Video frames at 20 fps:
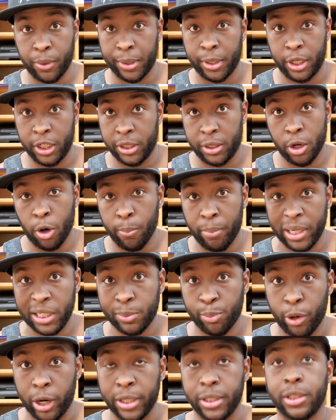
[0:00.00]
just go
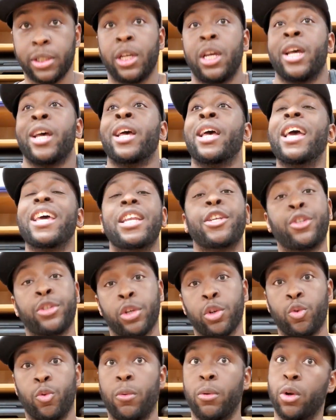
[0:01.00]
bench press, and it's
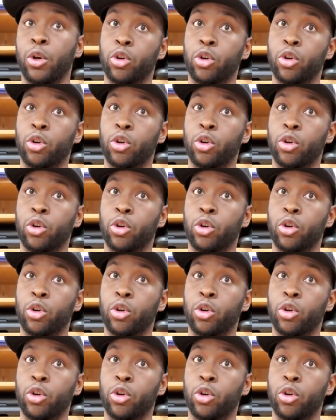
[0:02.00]
true.